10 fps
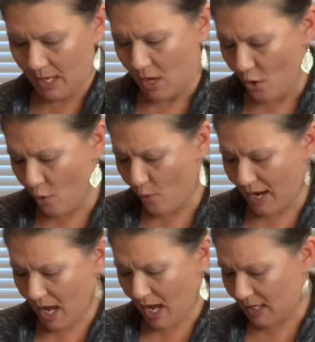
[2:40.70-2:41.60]
We
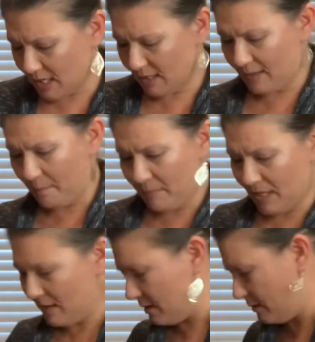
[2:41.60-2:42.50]
are gonna
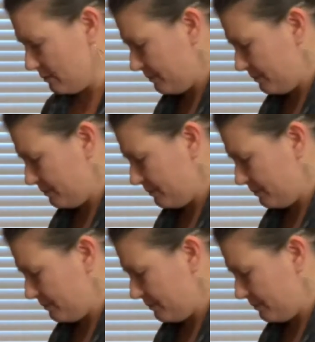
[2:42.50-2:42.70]
melt